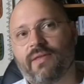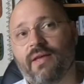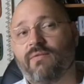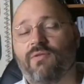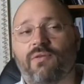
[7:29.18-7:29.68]

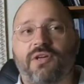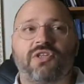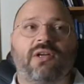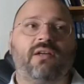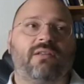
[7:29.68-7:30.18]
And for
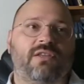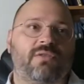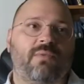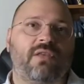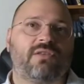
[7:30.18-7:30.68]
Russia,
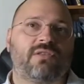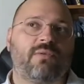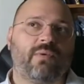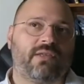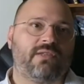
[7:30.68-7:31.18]
this means
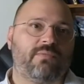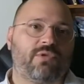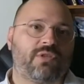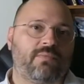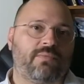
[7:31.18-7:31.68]
what is
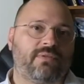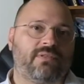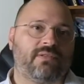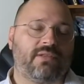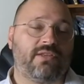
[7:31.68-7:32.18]
most
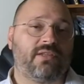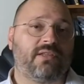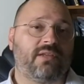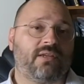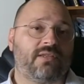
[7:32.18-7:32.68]
important? Is
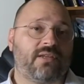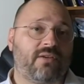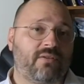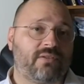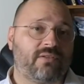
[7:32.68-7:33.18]
it the
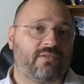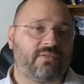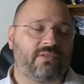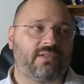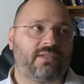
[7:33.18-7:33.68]
security of
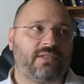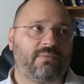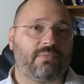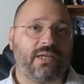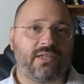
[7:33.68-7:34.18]
the
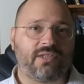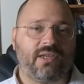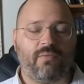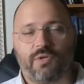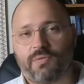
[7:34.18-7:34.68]
Black
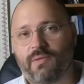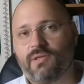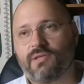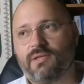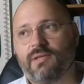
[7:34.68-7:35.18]
Sea, which
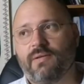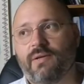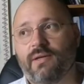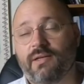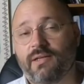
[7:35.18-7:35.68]
means the
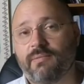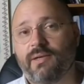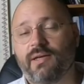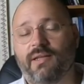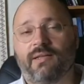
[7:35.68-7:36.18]

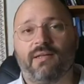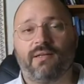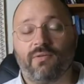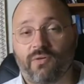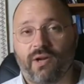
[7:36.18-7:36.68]
Crimea and
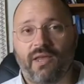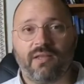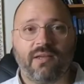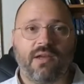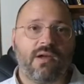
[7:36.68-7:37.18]
the
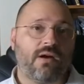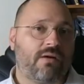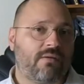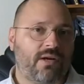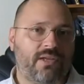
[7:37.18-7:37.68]
Ukraine,
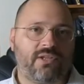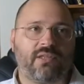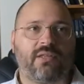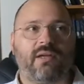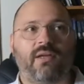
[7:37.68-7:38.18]
or is
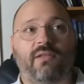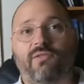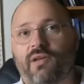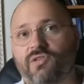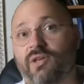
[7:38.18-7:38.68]
it the
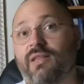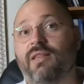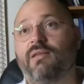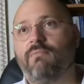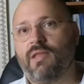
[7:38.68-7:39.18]
interest
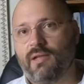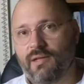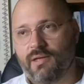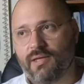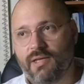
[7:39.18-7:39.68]
in the Middle
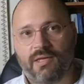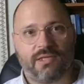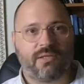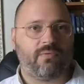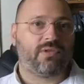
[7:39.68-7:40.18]

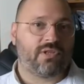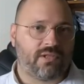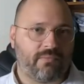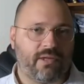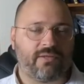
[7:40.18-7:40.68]
East, which is
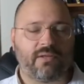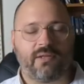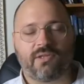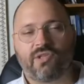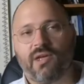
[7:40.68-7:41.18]
the
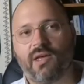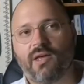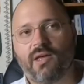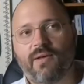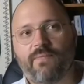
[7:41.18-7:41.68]
Mediterranean Sea?
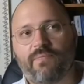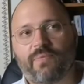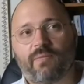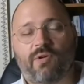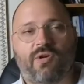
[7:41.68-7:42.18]

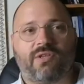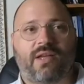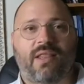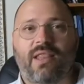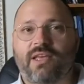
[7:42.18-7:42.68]
Because
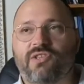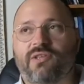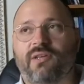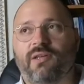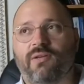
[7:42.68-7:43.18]

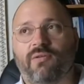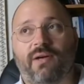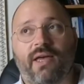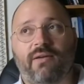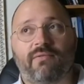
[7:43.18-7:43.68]
unless you
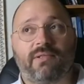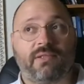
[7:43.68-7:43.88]
have